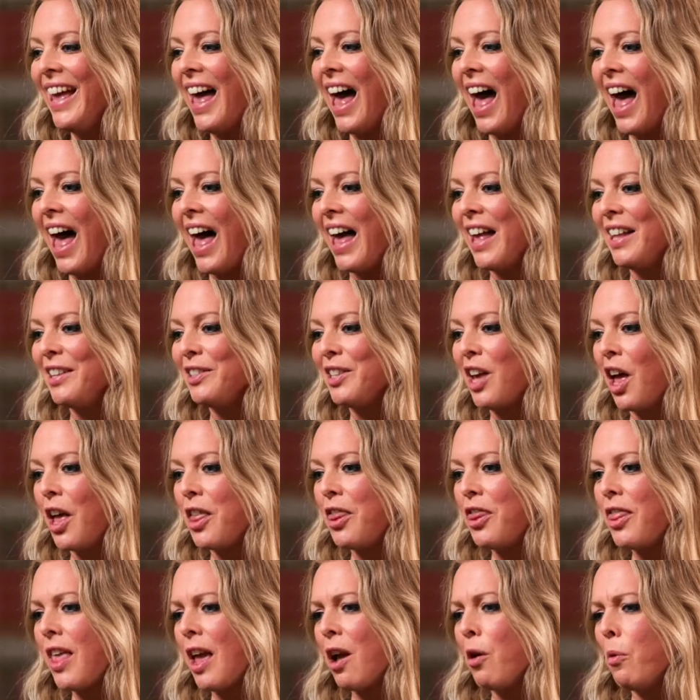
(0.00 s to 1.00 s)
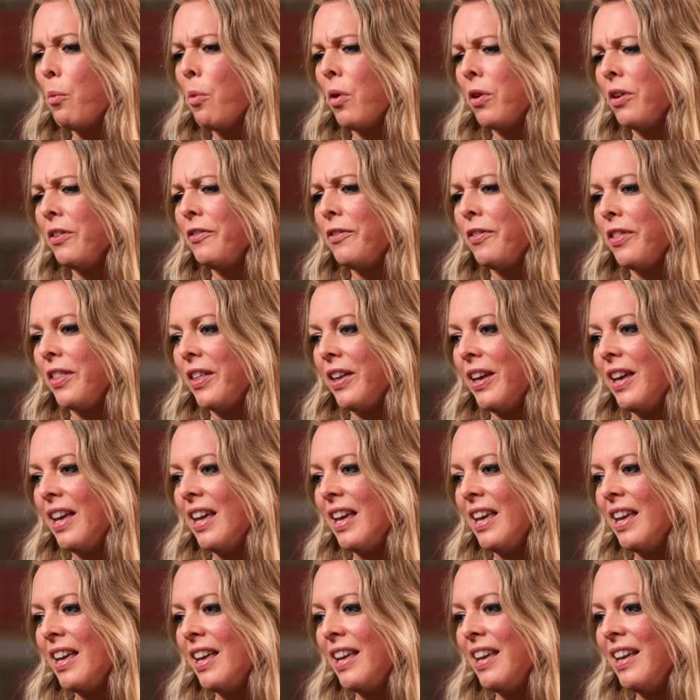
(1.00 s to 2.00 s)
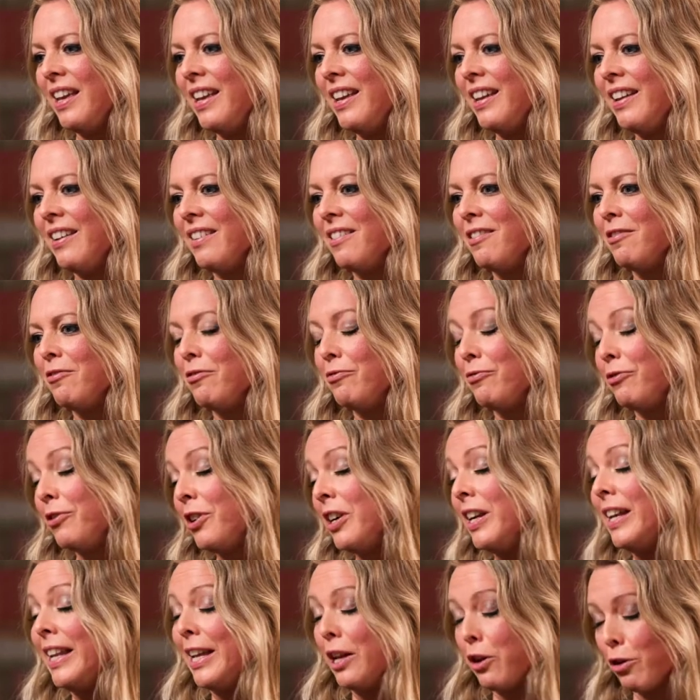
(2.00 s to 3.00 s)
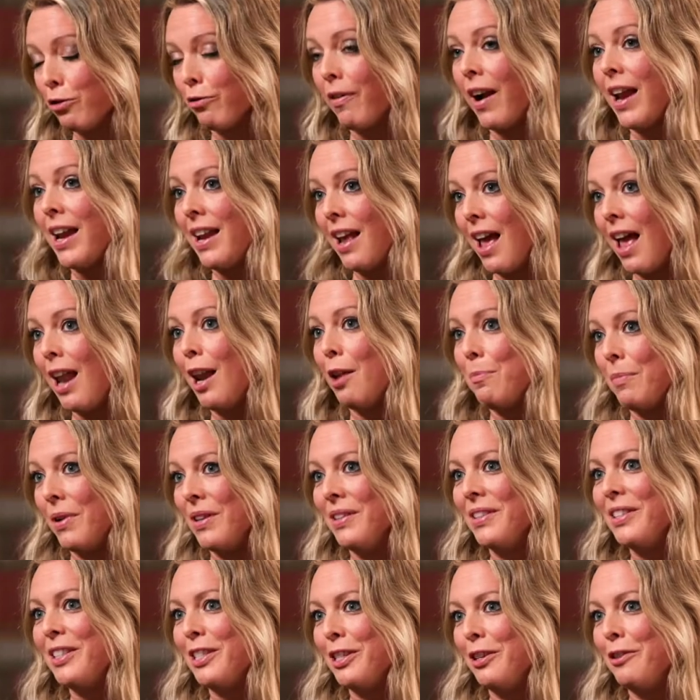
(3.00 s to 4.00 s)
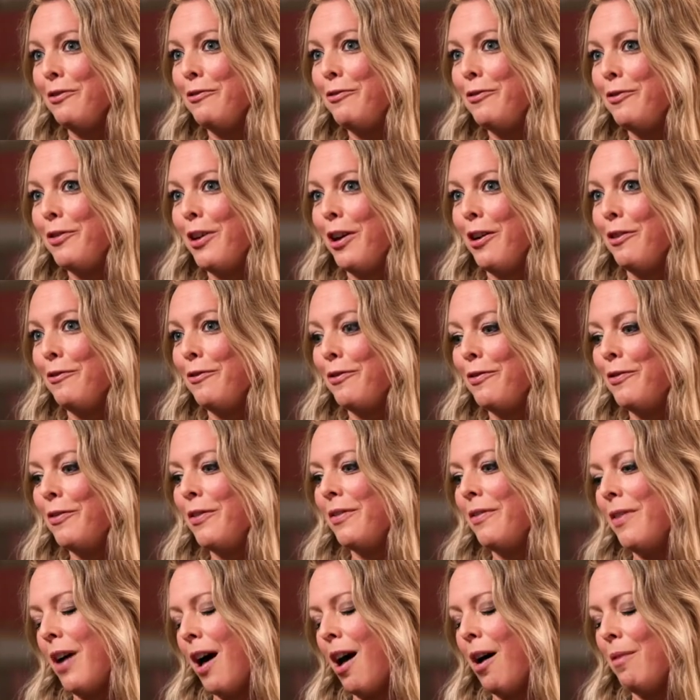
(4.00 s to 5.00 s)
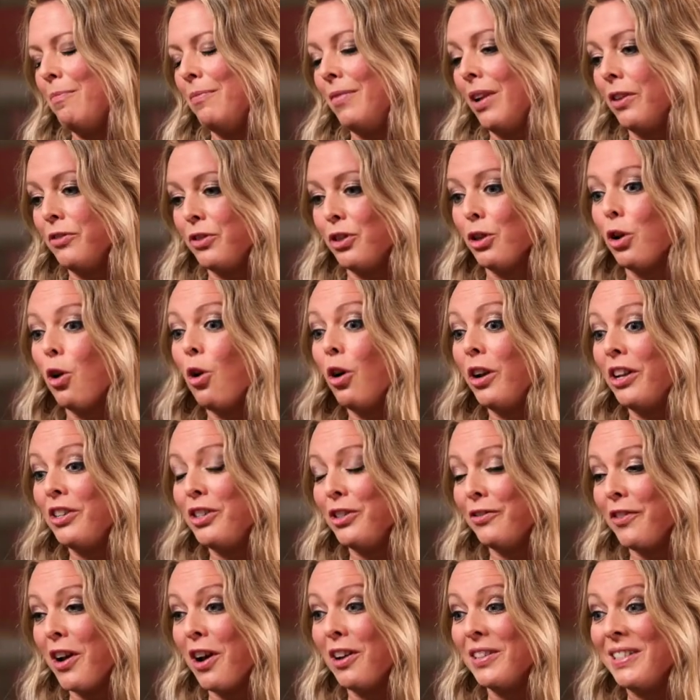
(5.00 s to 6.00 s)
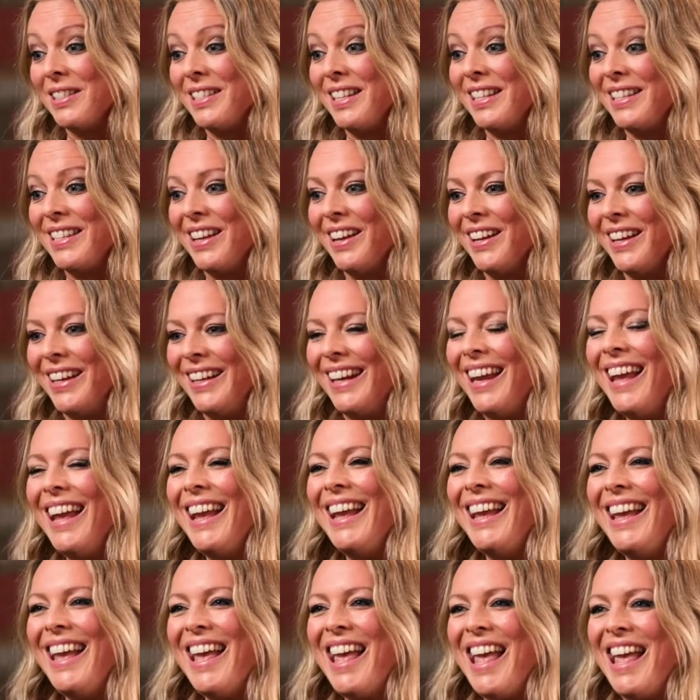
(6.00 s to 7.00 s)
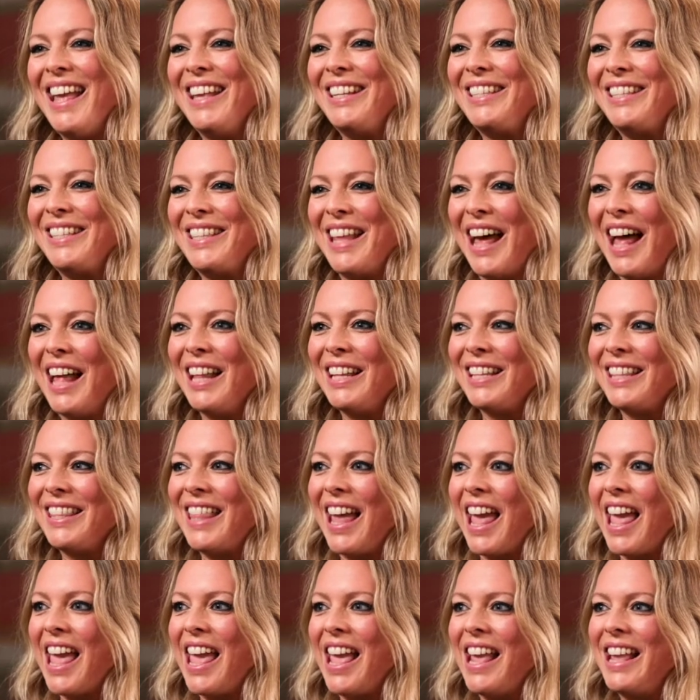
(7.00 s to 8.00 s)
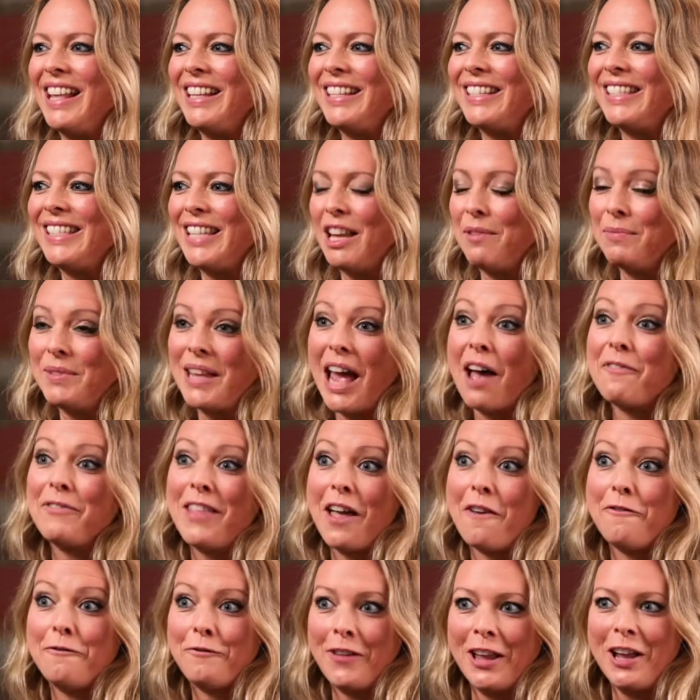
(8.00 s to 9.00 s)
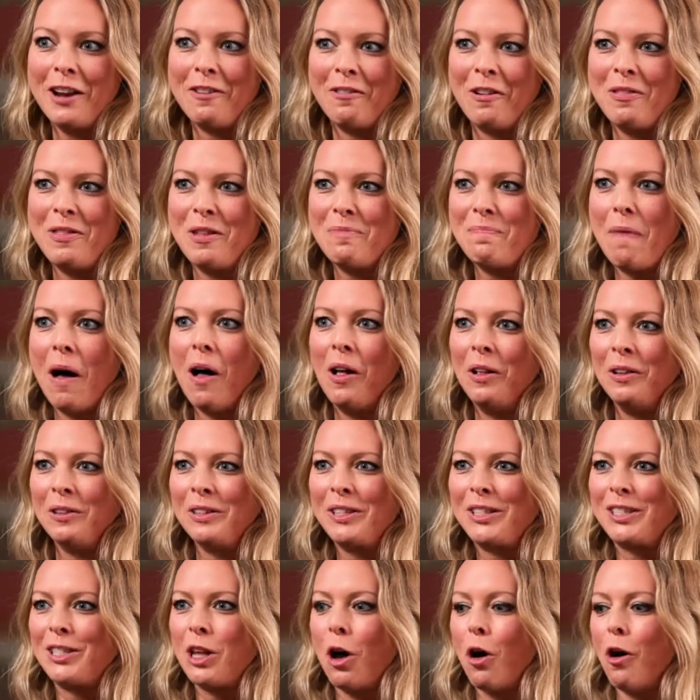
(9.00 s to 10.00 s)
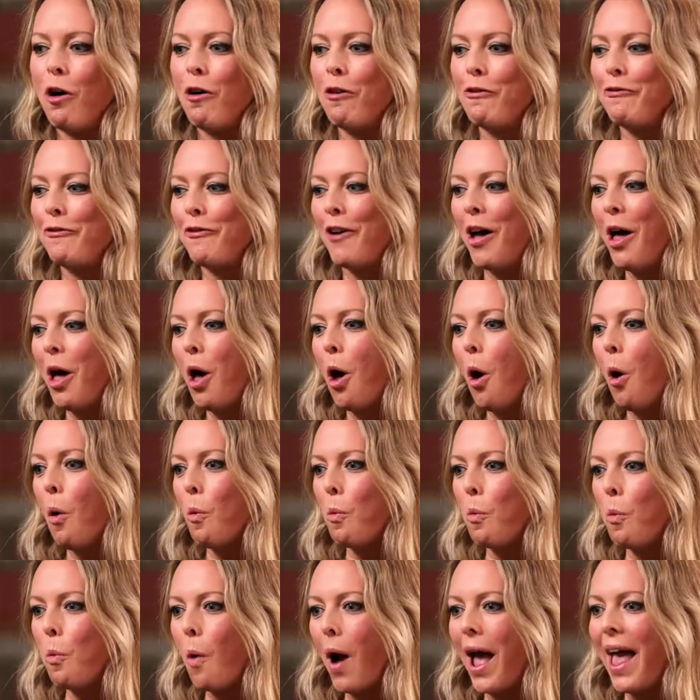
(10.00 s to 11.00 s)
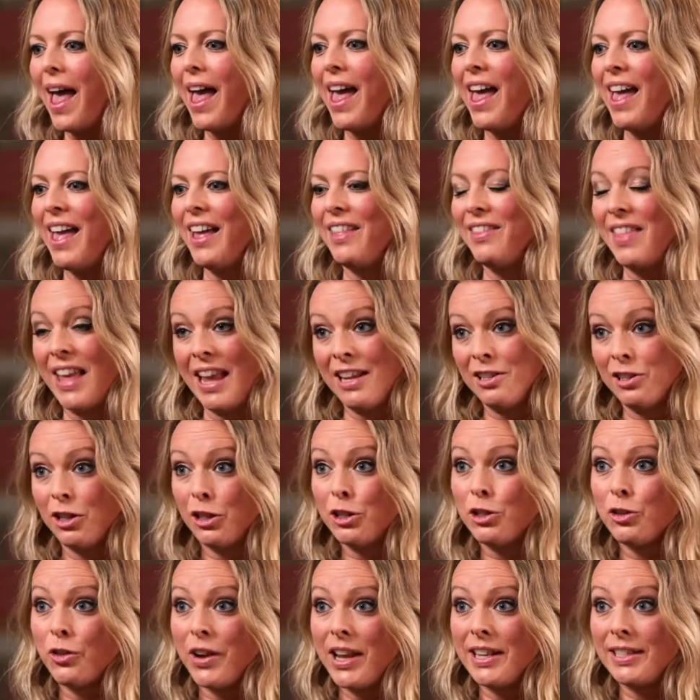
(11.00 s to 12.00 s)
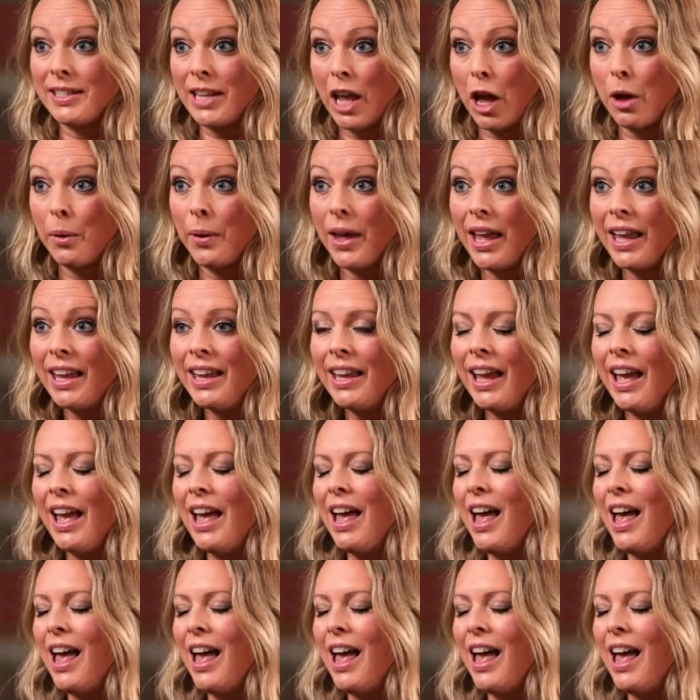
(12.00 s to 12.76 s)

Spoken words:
And I think one of the really great elements of London College of Garden Design is that they seem to have their finger on the pulse of where the industry is going